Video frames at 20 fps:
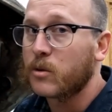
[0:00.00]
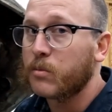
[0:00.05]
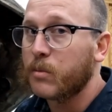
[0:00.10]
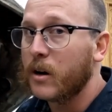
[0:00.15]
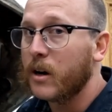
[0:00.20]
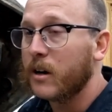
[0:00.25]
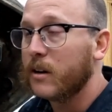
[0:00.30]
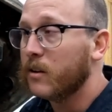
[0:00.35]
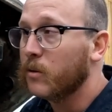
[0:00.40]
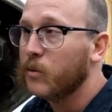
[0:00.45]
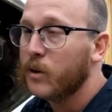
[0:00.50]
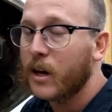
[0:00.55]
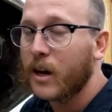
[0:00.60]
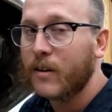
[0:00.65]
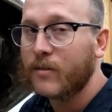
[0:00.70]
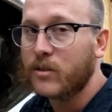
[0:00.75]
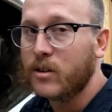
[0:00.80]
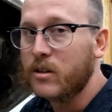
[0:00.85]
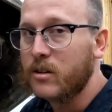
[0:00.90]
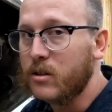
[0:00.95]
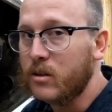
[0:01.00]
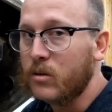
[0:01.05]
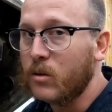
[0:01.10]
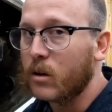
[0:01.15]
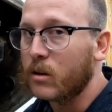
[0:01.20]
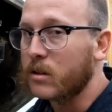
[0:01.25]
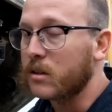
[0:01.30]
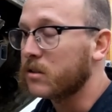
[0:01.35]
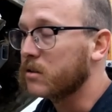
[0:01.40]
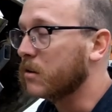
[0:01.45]
repair that we have to do
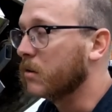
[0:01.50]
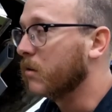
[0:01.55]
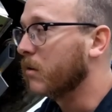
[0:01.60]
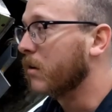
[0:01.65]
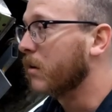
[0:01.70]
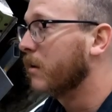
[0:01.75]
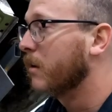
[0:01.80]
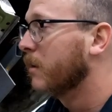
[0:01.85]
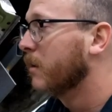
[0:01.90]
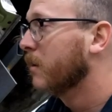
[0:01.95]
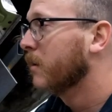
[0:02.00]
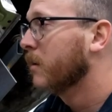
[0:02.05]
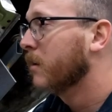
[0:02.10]
on this car.